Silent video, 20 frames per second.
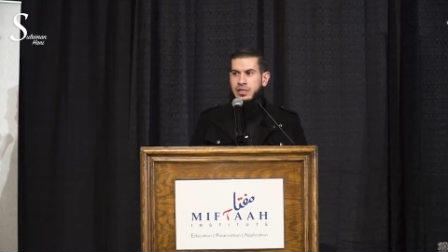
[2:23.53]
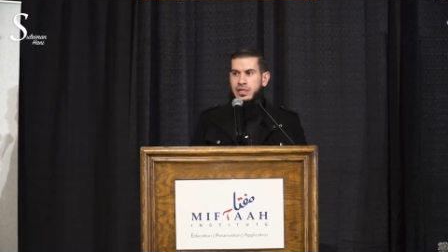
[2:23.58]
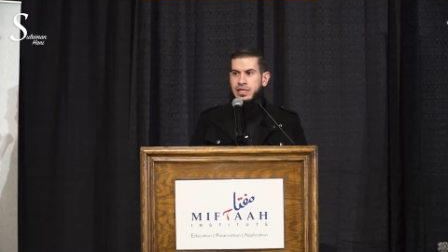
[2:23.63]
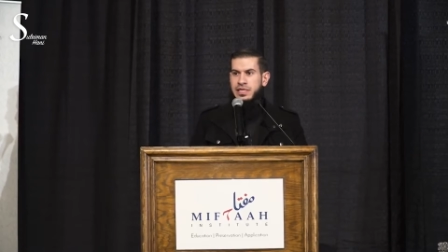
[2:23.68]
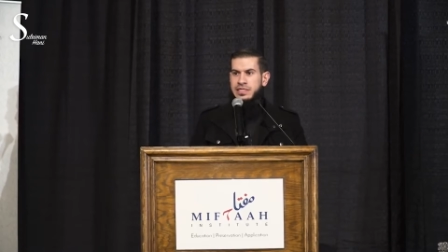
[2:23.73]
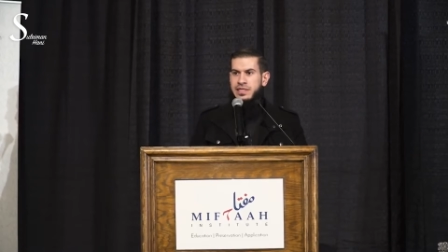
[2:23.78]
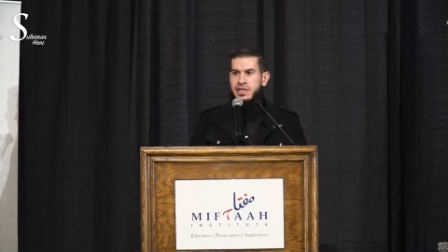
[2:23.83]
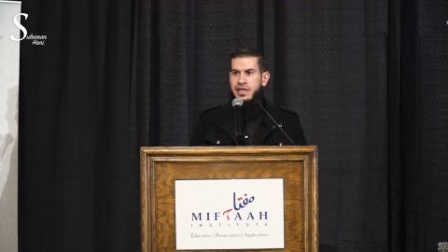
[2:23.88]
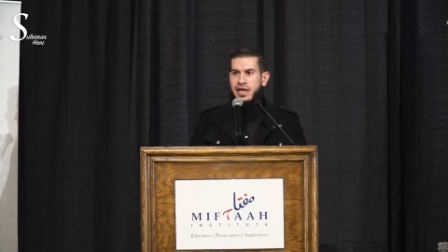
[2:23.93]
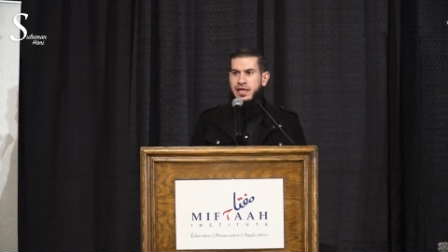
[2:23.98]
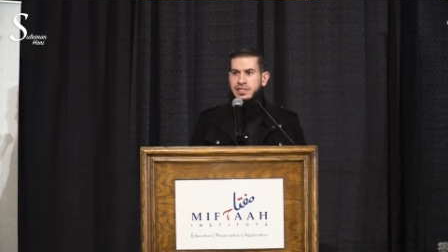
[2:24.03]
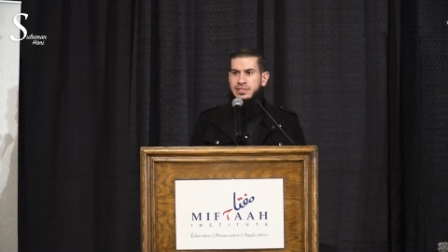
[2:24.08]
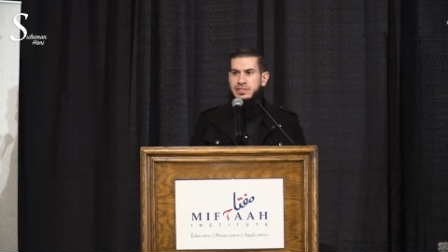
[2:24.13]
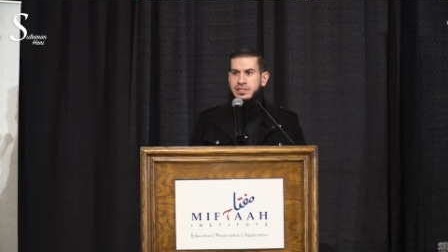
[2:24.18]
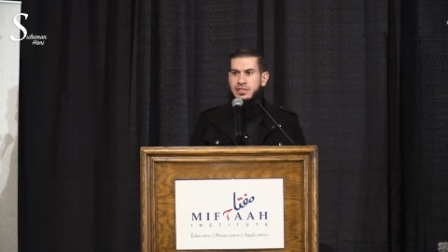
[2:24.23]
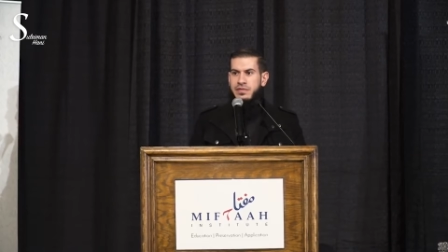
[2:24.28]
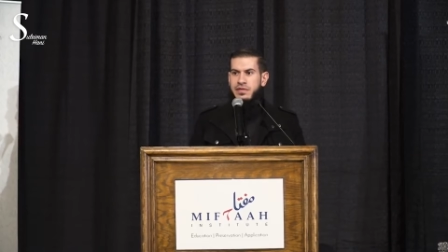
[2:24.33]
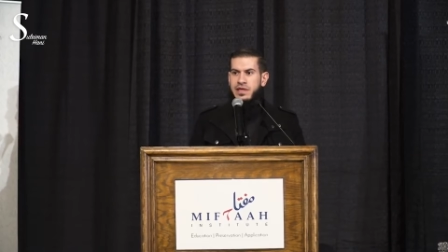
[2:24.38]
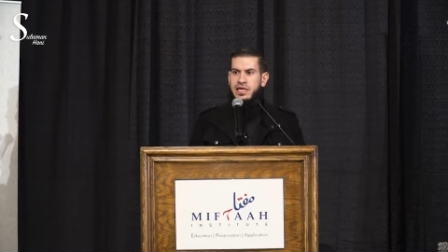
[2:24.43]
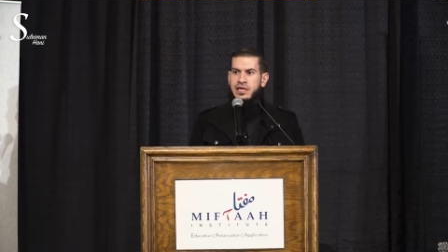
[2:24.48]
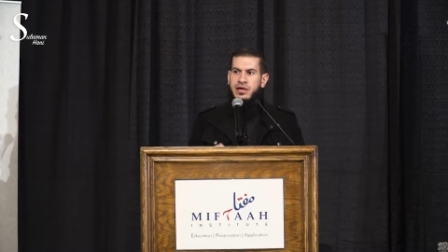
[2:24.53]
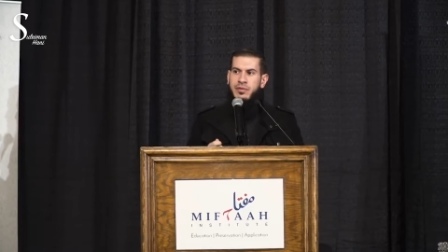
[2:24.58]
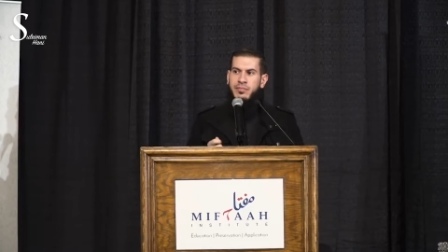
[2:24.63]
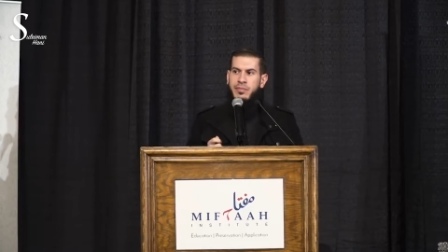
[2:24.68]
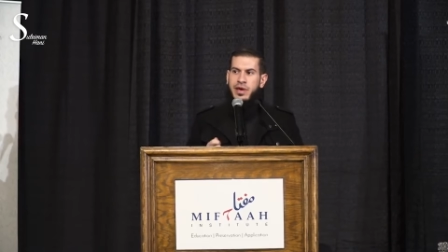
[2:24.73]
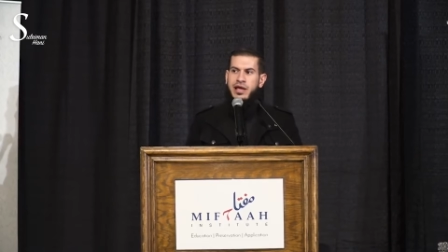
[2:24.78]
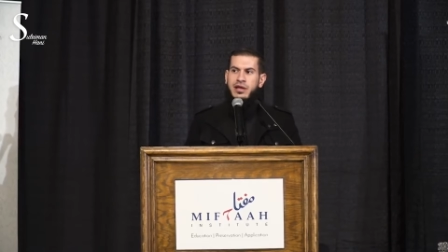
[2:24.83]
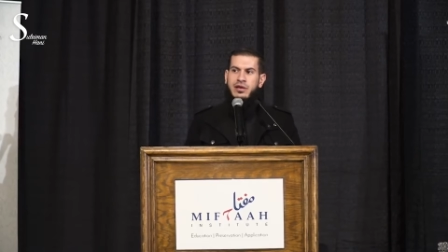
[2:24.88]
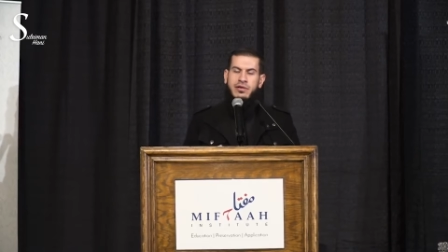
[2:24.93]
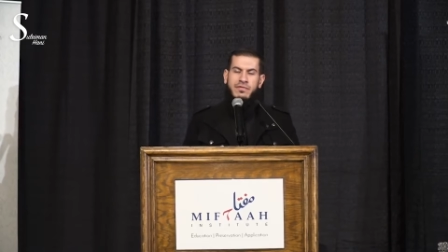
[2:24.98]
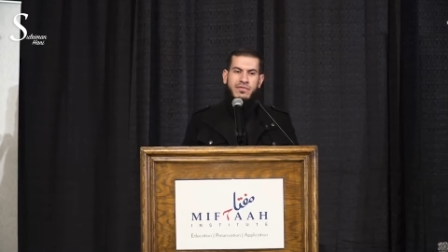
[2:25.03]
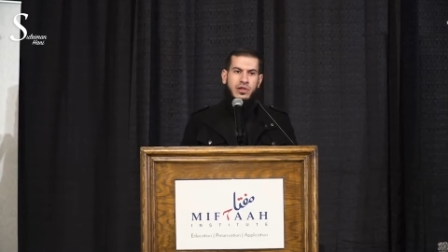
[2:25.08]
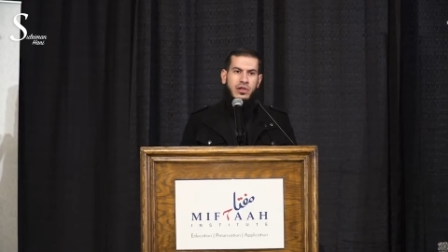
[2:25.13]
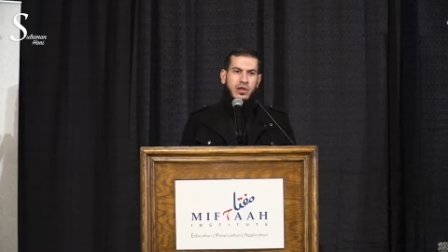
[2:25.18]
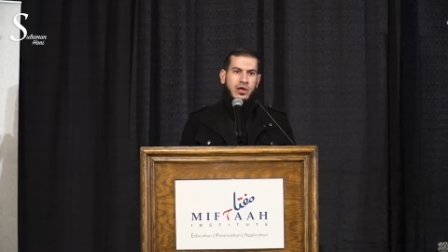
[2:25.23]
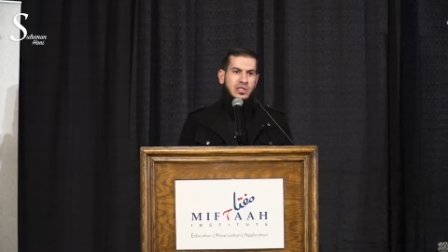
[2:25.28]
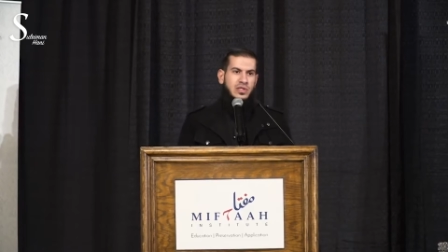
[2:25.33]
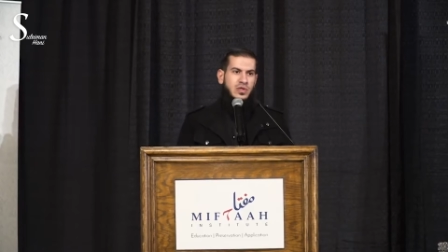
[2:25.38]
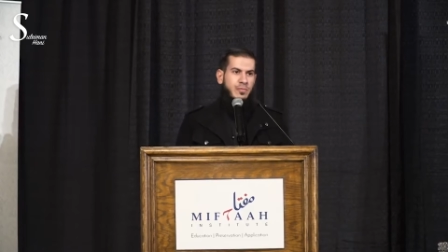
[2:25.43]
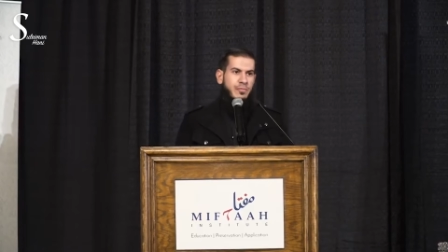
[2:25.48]
is that the command of
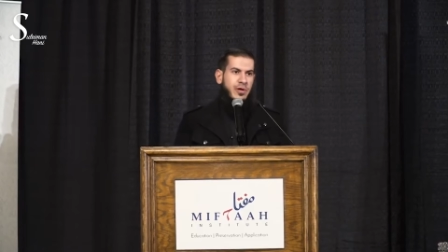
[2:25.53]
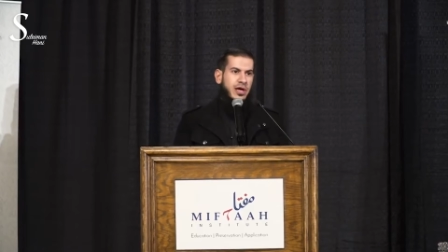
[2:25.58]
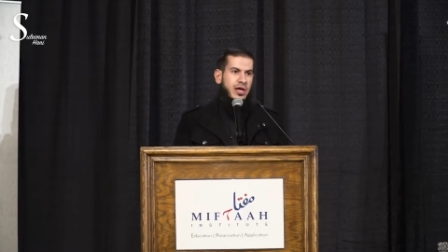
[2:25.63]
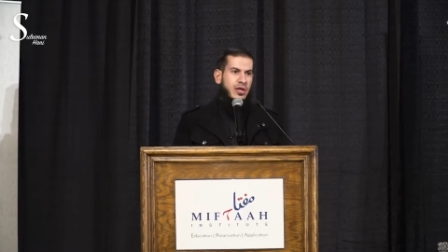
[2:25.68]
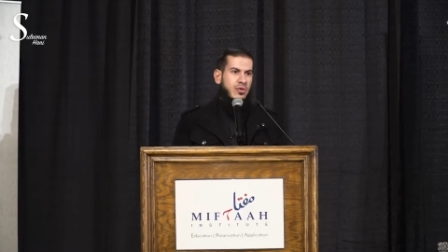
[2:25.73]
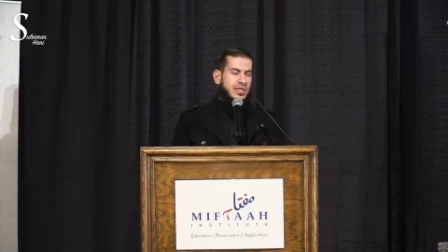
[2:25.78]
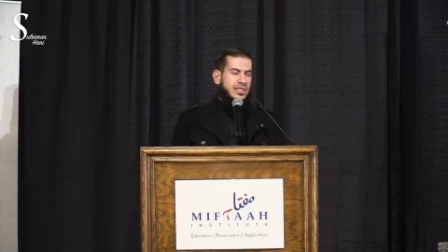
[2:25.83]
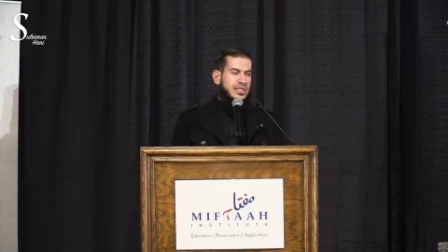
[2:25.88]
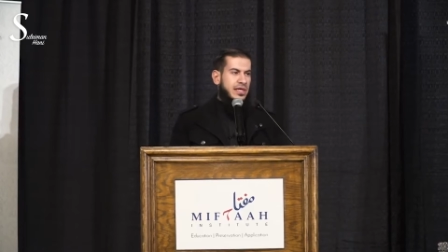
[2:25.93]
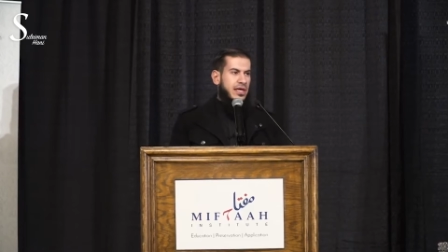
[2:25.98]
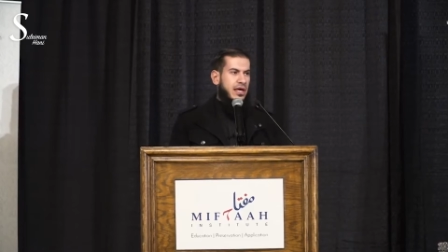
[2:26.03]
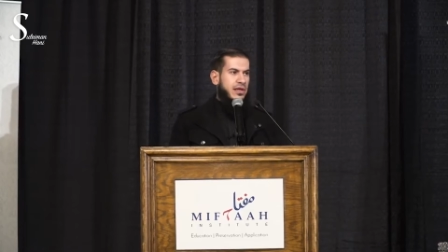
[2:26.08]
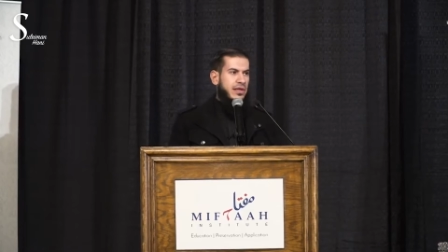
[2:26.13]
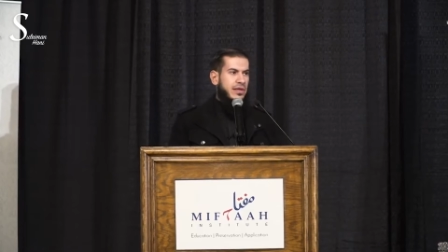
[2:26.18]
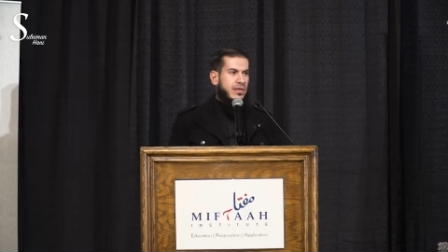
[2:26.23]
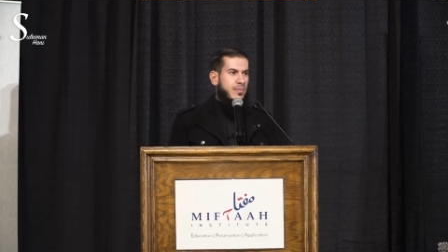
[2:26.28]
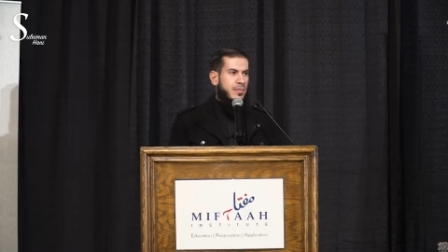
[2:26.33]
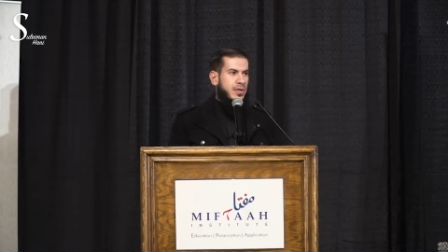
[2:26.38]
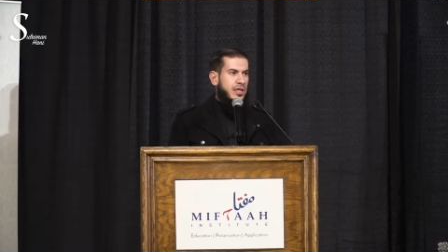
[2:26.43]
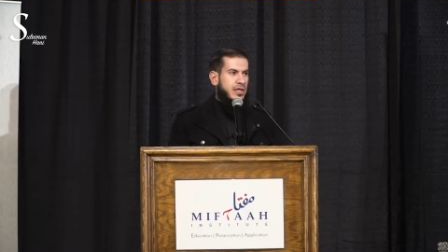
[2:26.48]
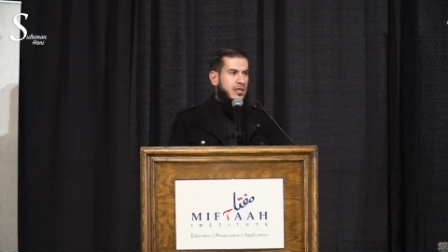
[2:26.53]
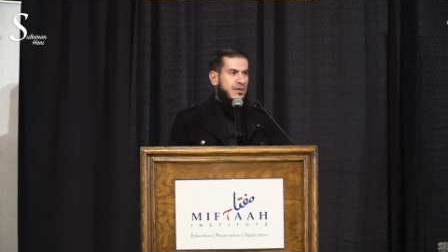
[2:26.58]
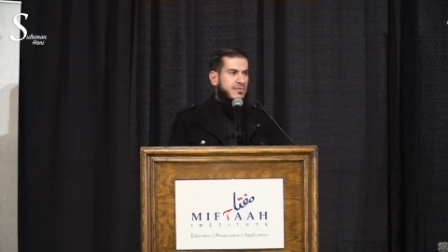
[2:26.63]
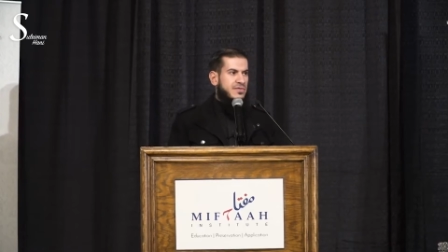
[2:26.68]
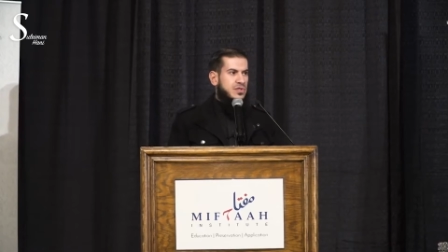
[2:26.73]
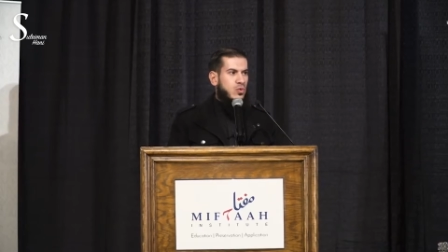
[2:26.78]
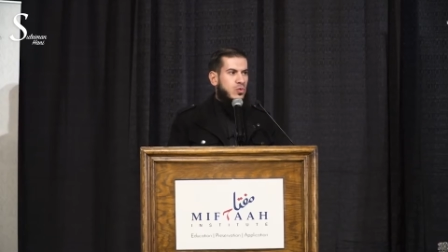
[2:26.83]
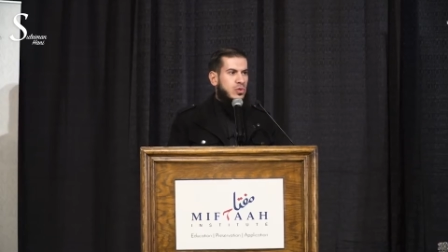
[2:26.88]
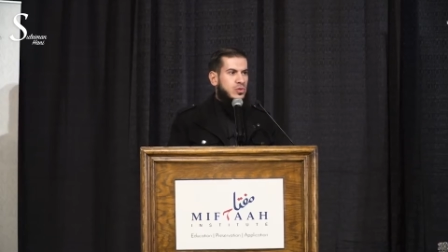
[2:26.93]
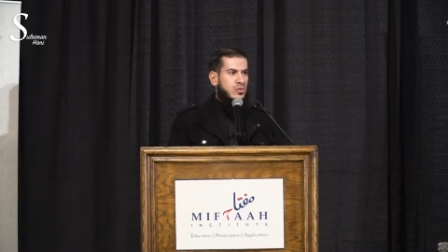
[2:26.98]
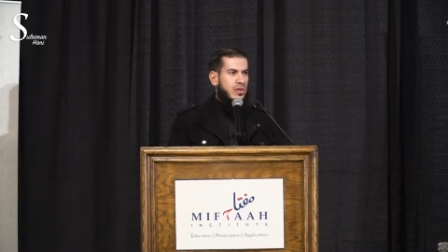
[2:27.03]
Allah subhanahu wa ta'ala in the beginning of Surah